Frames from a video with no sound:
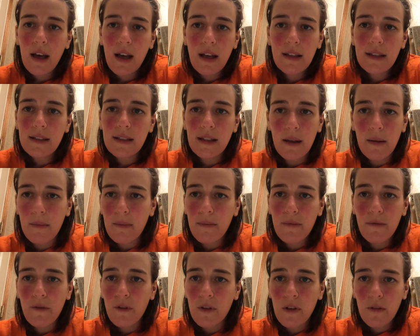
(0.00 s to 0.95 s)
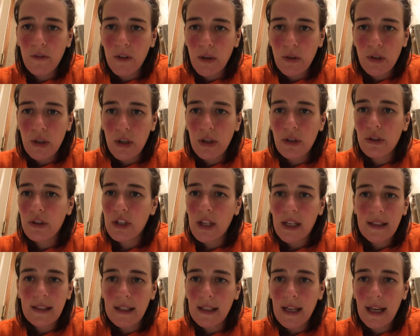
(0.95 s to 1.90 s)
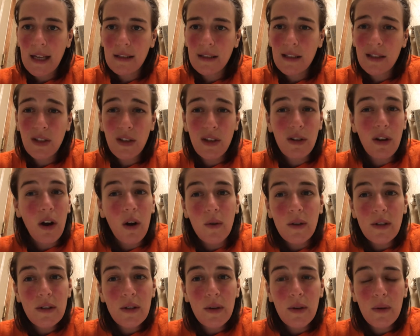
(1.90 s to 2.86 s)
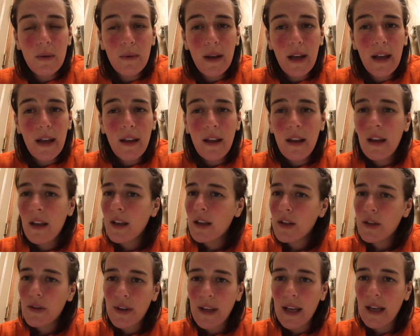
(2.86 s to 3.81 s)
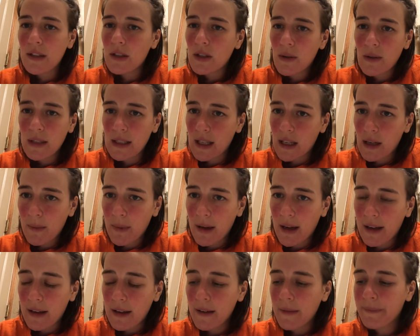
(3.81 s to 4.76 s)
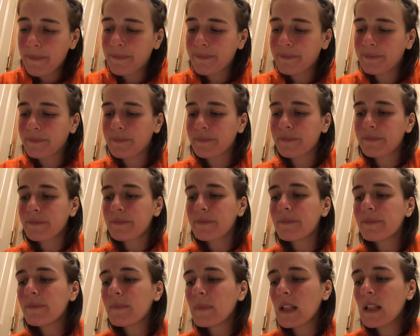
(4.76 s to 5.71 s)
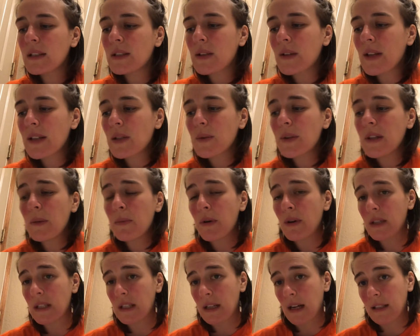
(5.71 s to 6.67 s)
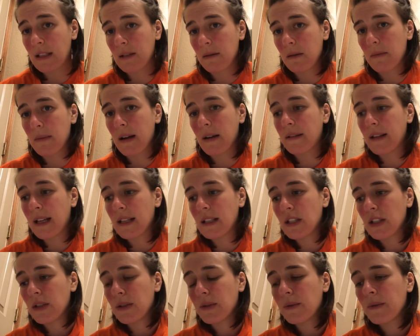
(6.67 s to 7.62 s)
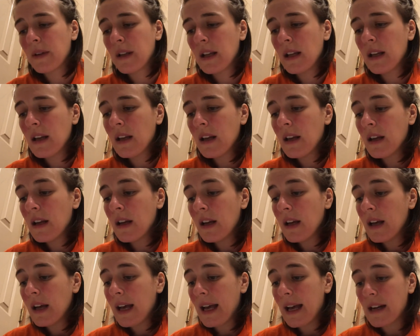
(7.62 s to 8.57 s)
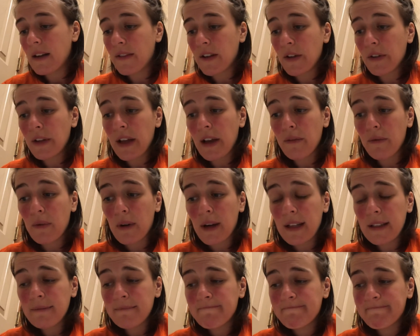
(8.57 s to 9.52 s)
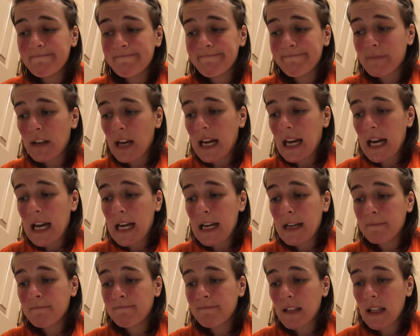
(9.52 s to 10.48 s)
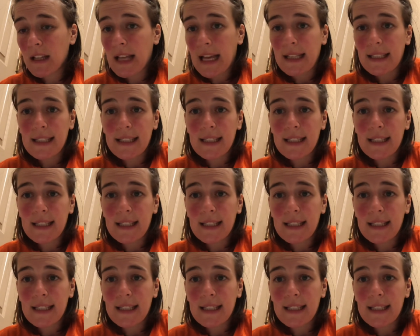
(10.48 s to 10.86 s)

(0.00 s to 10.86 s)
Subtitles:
some for the future, just in case, because you can always throw it away. You can't always get it back. So that's really important to talk to them about that too. And if they only have one, then